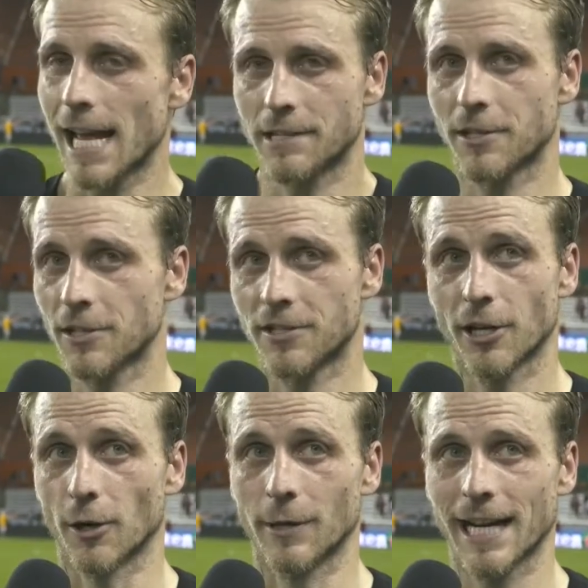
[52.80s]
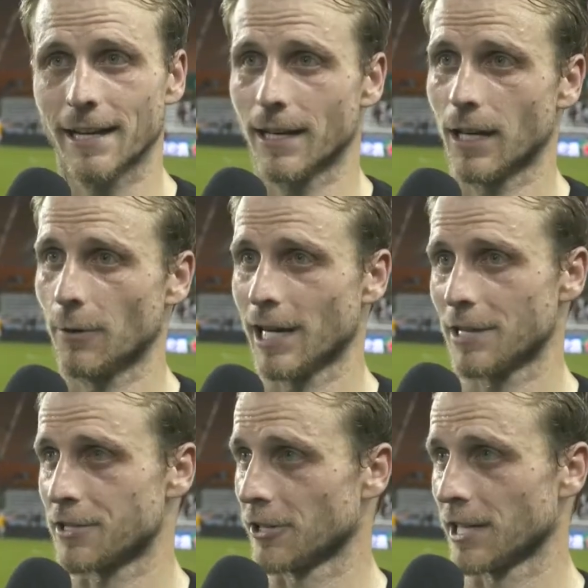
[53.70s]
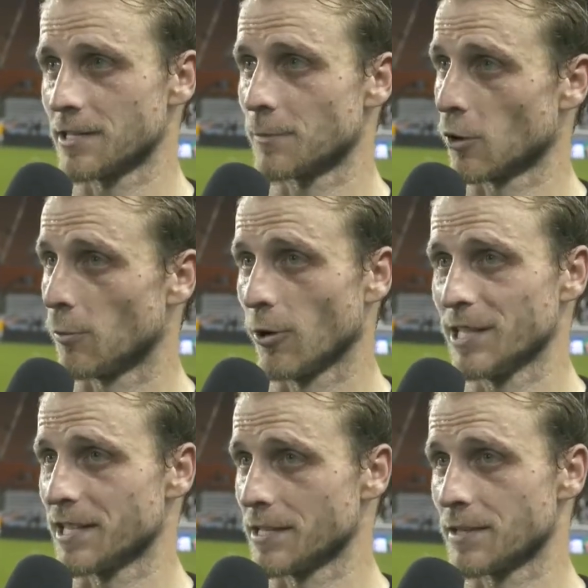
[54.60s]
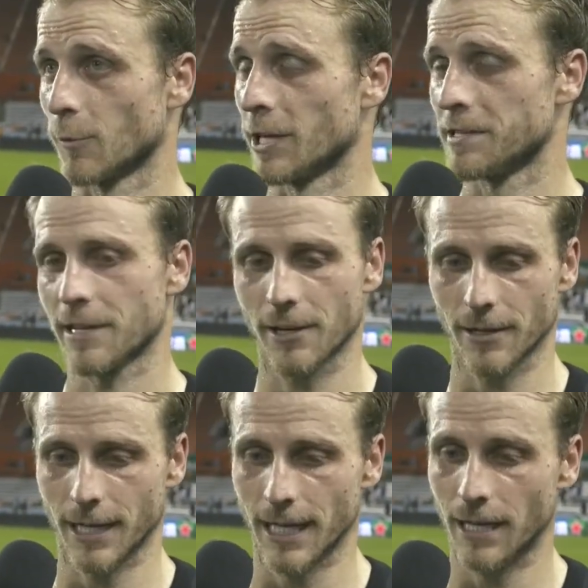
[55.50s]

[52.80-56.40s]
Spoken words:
Yeah, it's a good start. We got to start getting some more points, getting some wins here.